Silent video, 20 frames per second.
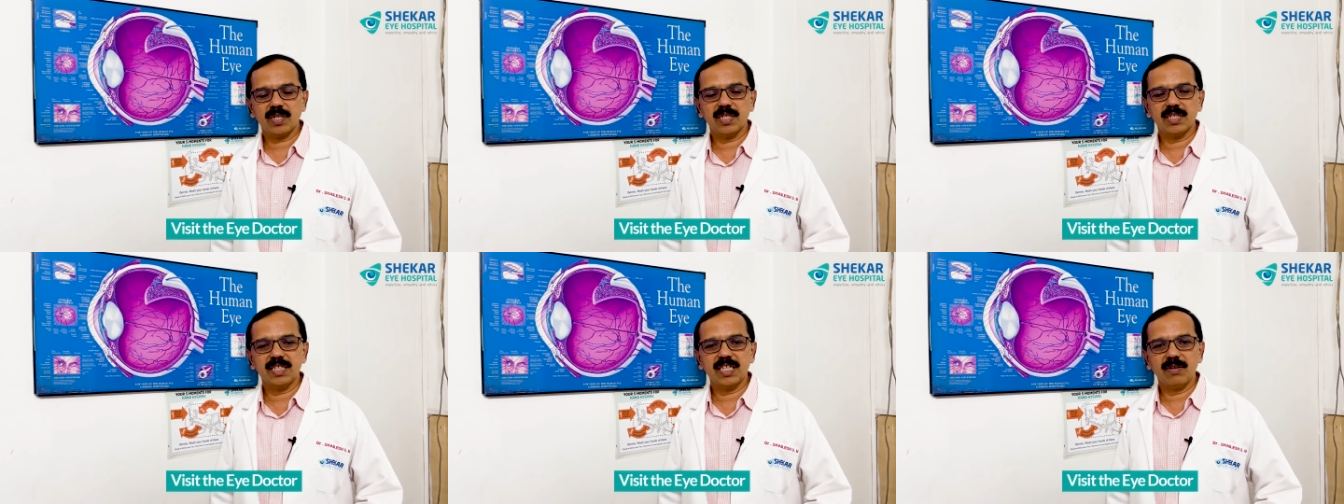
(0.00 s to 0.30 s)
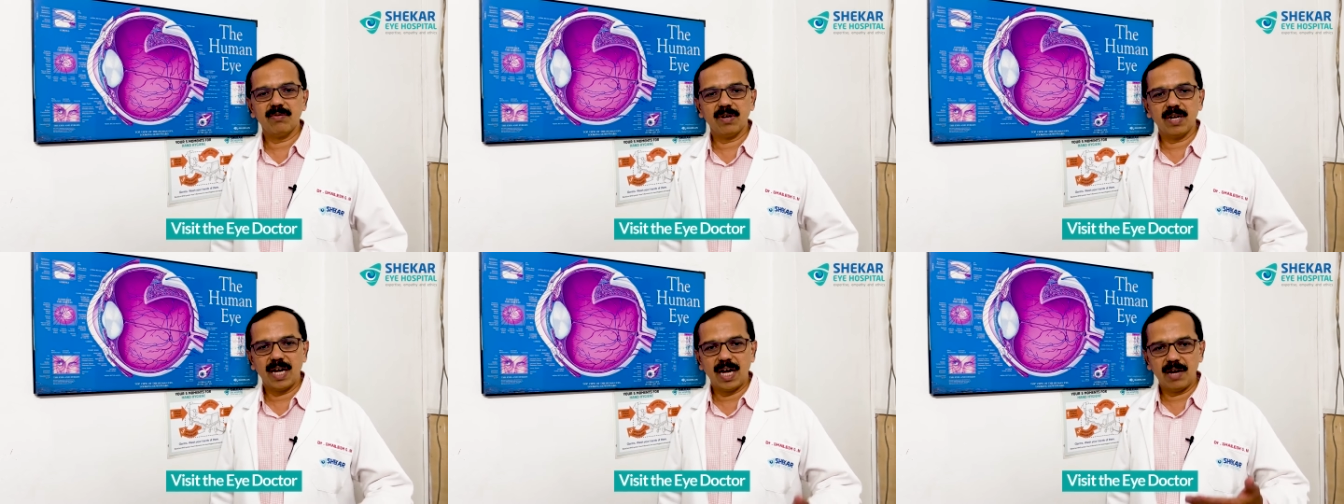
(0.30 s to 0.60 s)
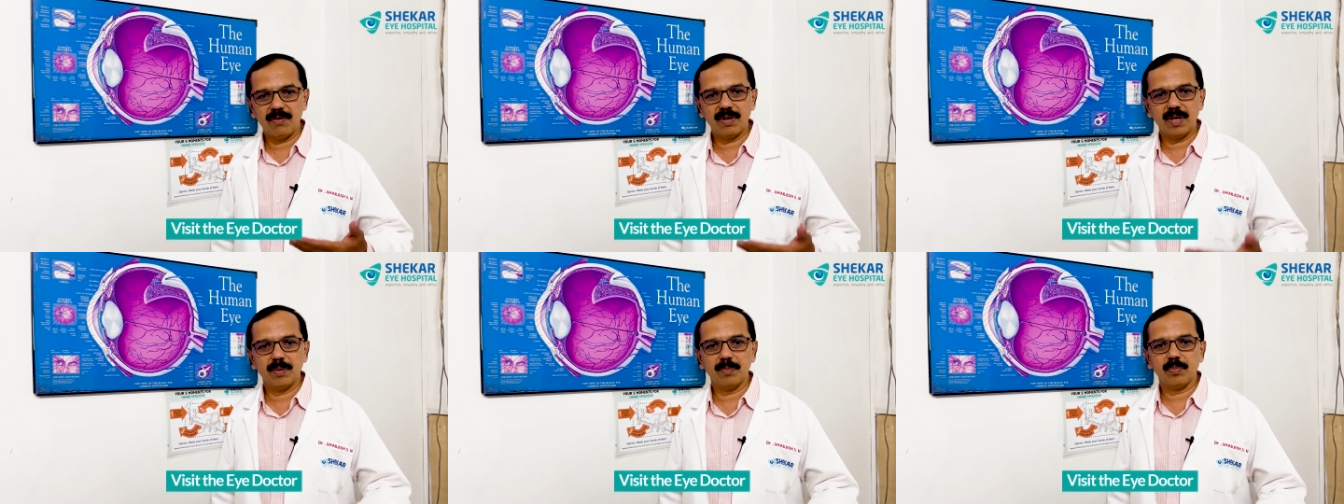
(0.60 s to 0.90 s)
they will
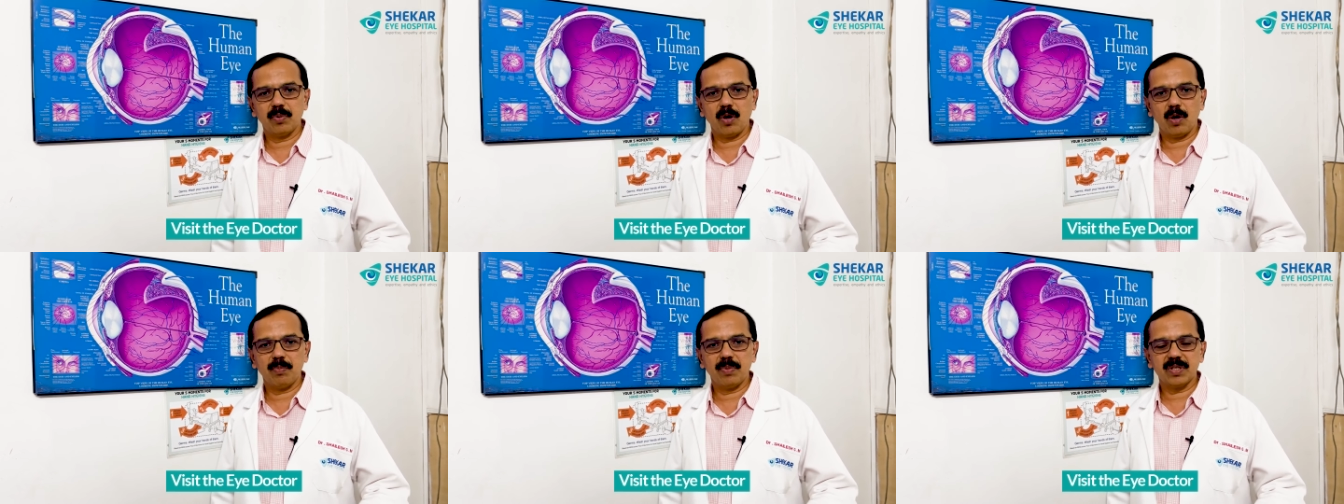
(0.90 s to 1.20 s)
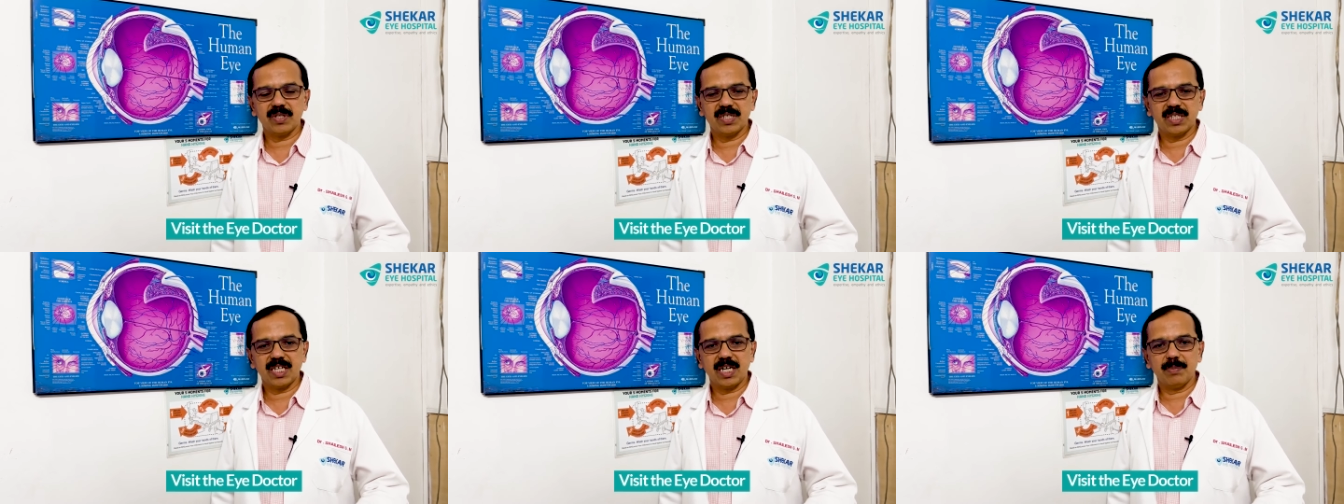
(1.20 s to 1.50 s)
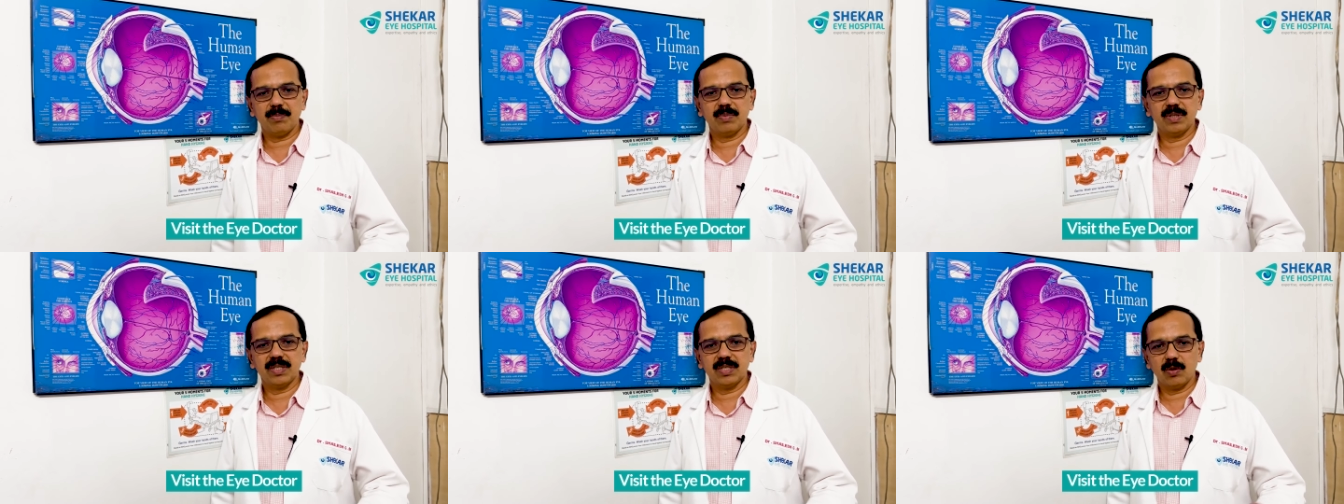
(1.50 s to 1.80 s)
have a proper
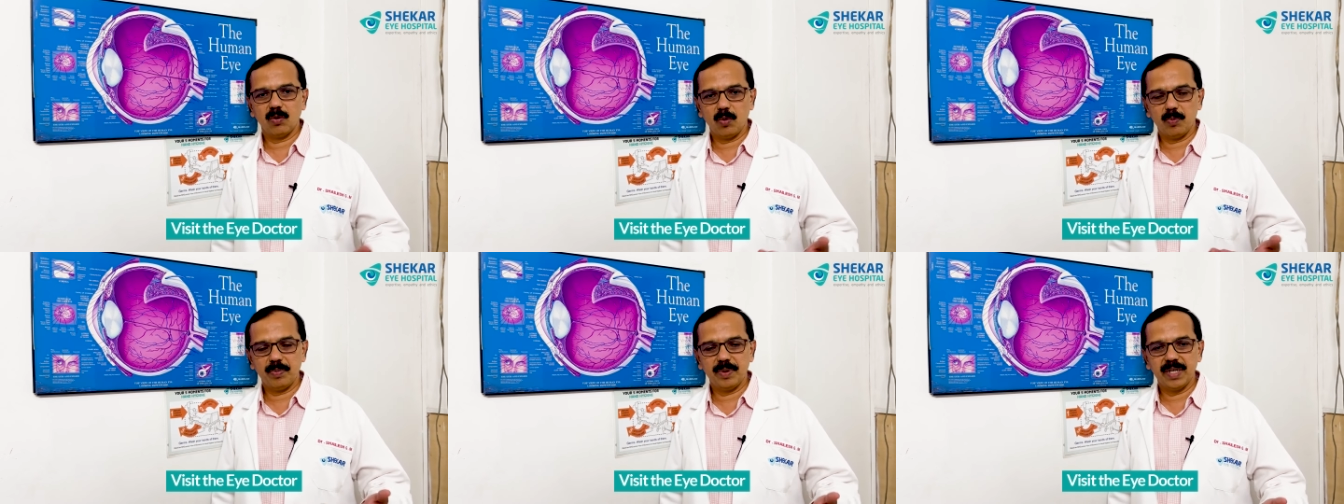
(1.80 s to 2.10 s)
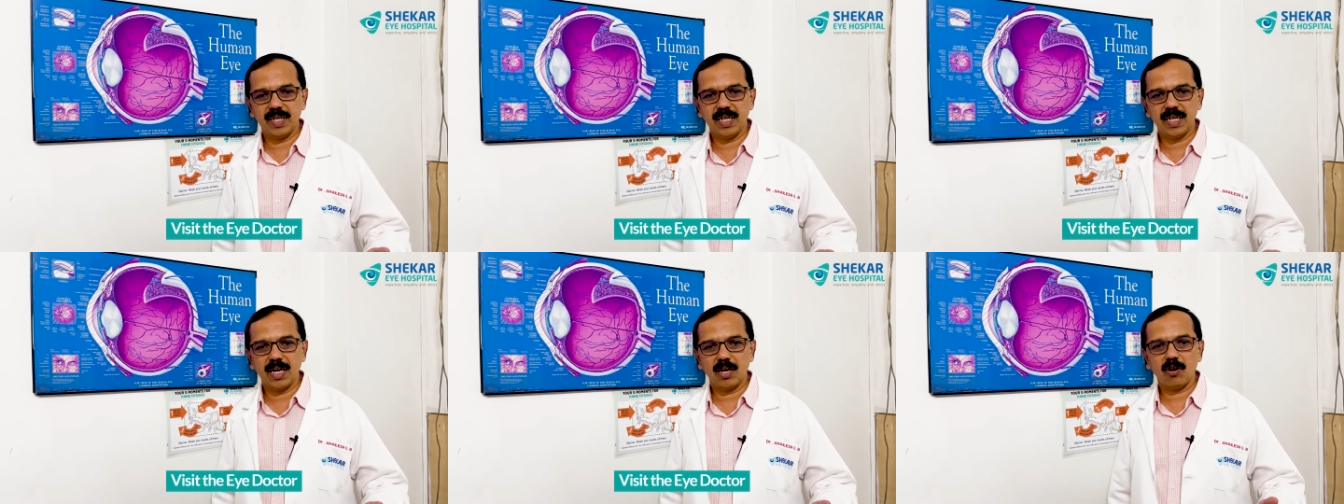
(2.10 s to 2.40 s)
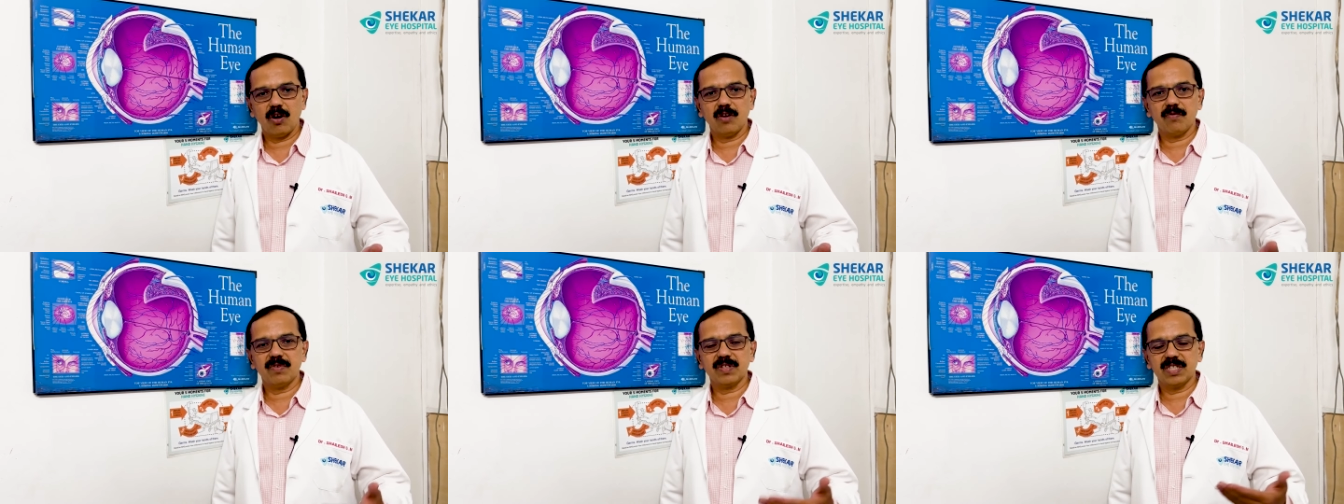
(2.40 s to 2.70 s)
checkup in the O P D
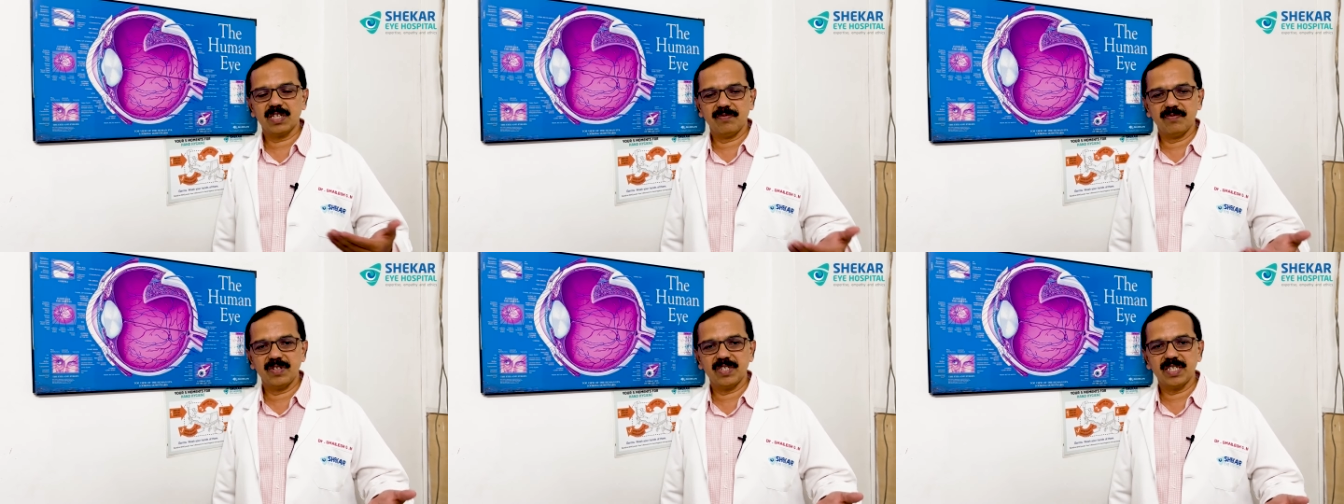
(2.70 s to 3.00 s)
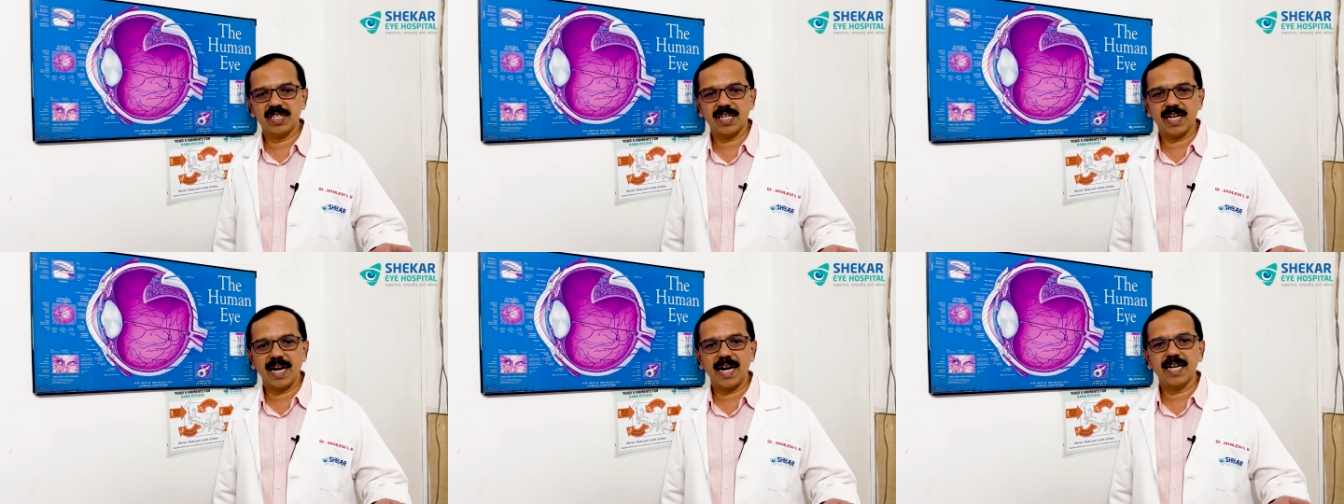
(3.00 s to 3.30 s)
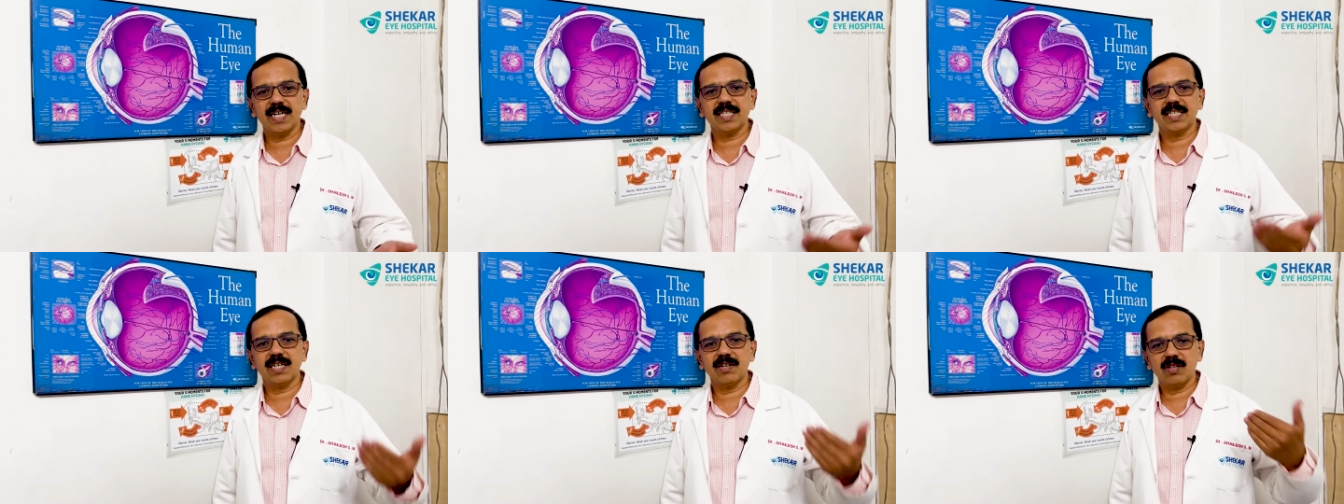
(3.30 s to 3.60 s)
along with the vision,
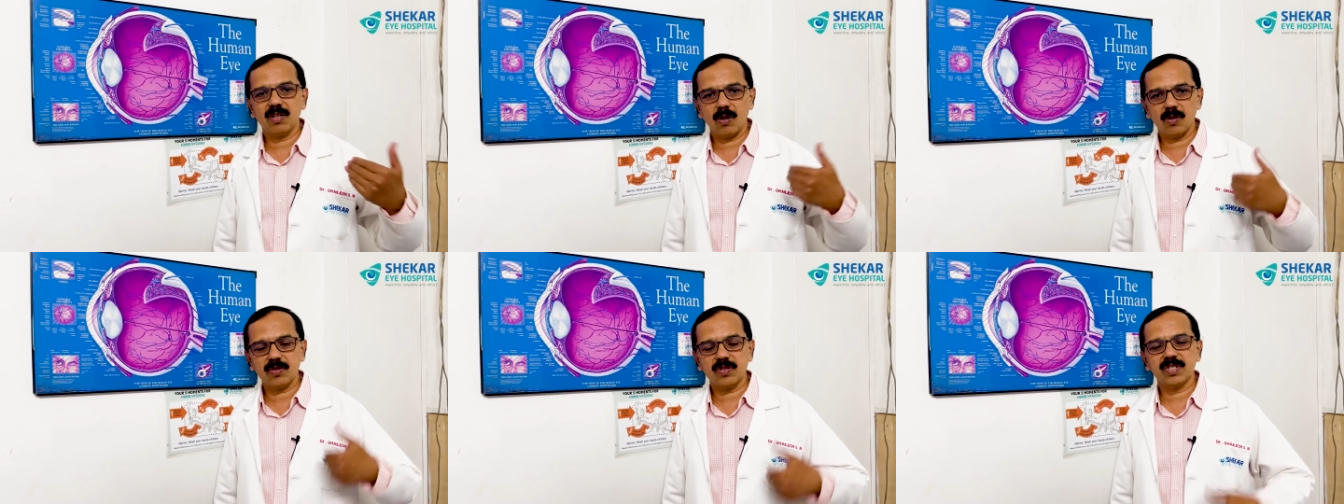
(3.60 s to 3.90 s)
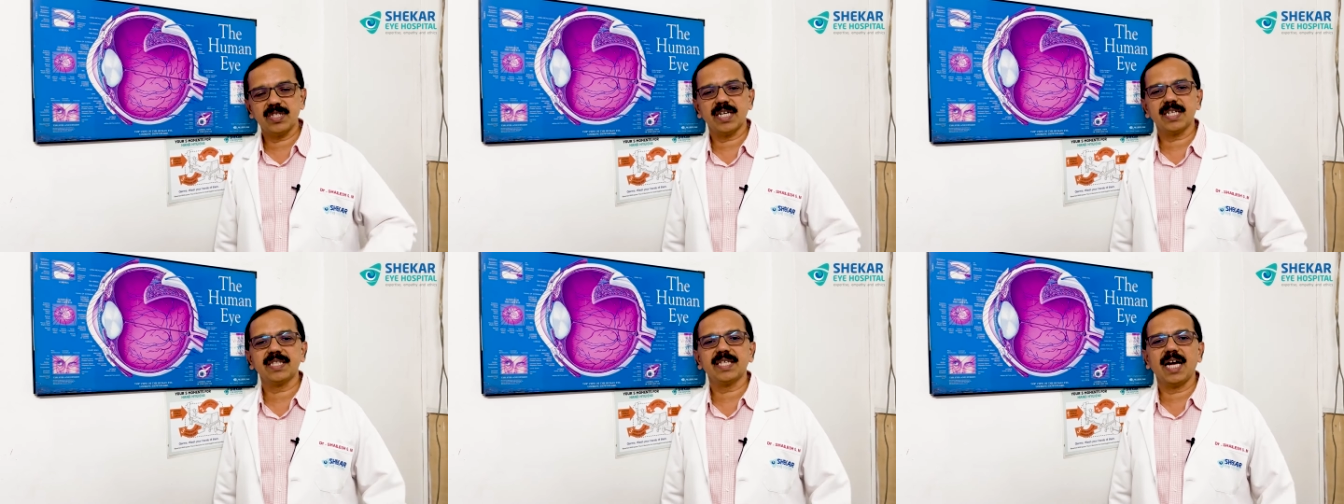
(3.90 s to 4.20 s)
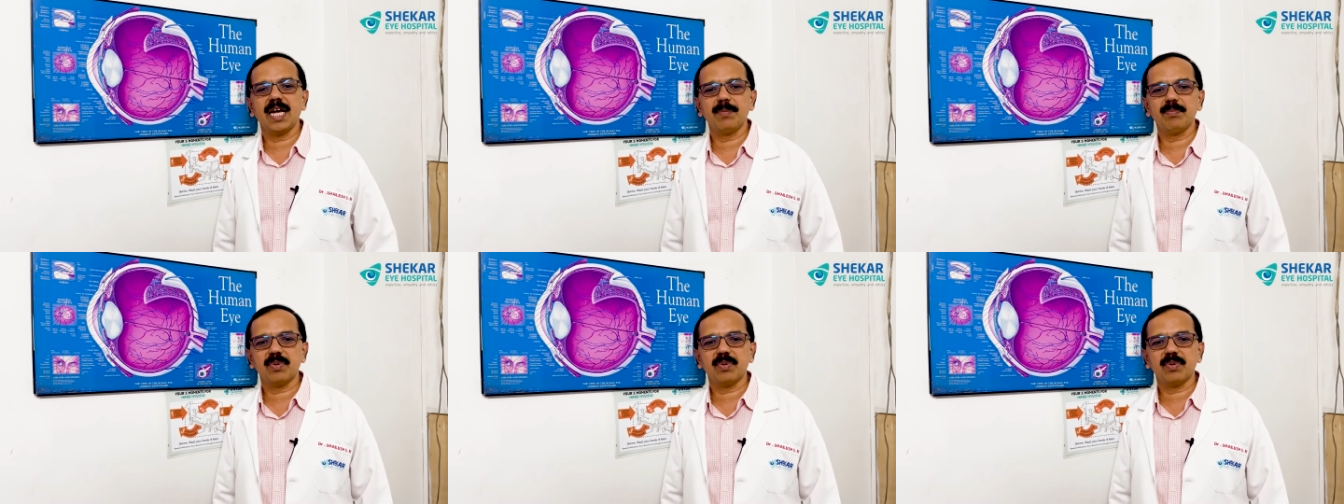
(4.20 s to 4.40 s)
and they will also check the eye